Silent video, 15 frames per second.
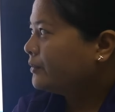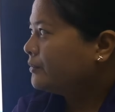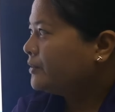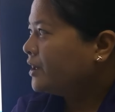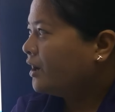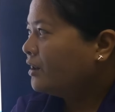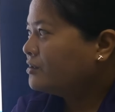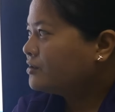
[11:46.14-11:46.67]

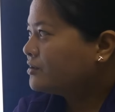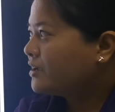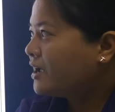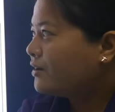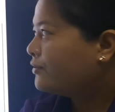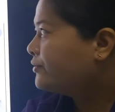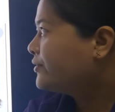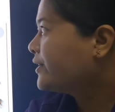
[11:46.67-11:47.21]
We also
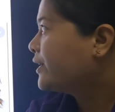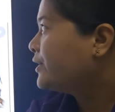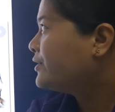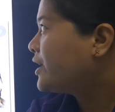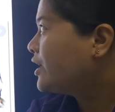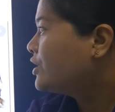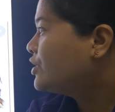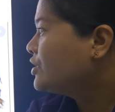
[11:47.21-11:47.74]
have
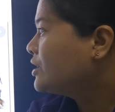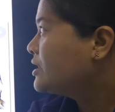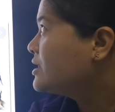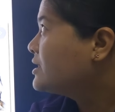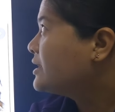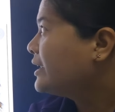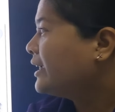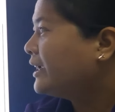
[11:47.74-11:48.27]

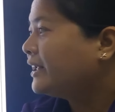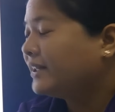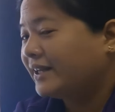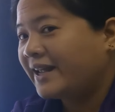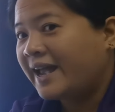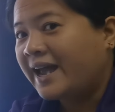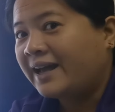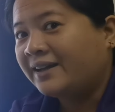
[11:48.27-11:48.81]
variations
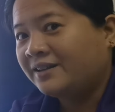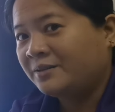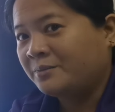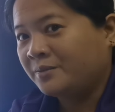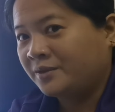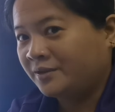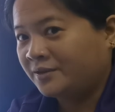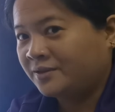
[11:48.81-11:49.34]
in
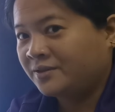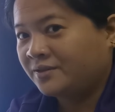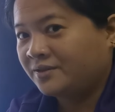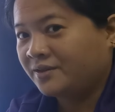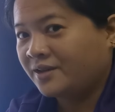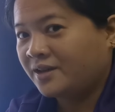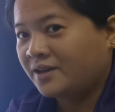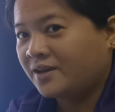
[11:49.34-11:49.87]
animals,
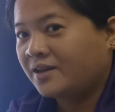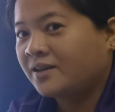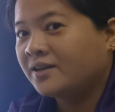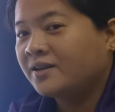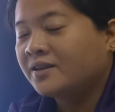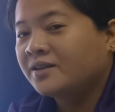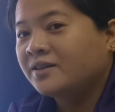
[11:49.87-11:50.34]
okay?